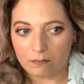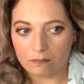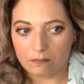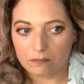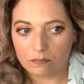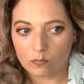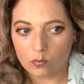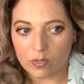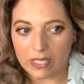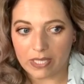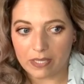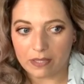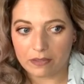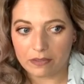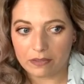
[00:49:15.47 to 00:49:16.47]

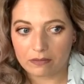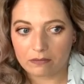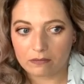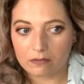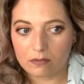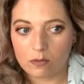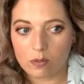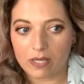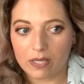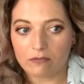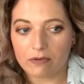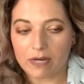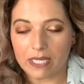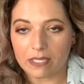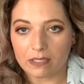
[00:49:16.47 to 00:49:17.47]
with quite
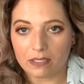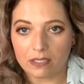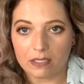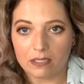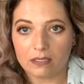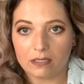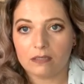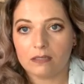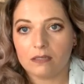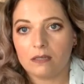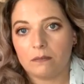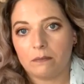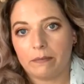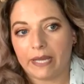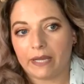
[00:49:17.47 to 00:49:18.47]
regular
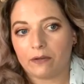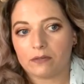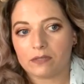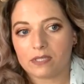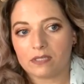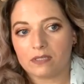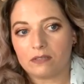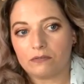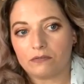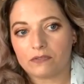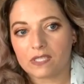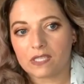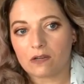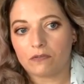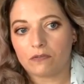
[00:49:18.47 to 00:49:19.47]
bouts of
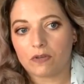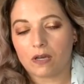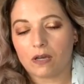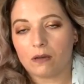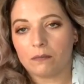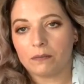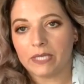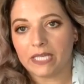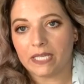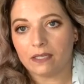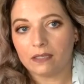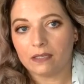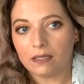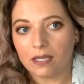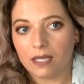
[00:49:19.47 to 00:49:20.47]
self-harming,
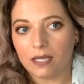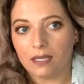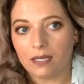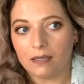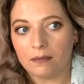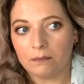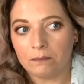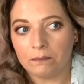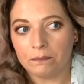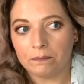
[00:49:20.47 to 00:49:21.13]
and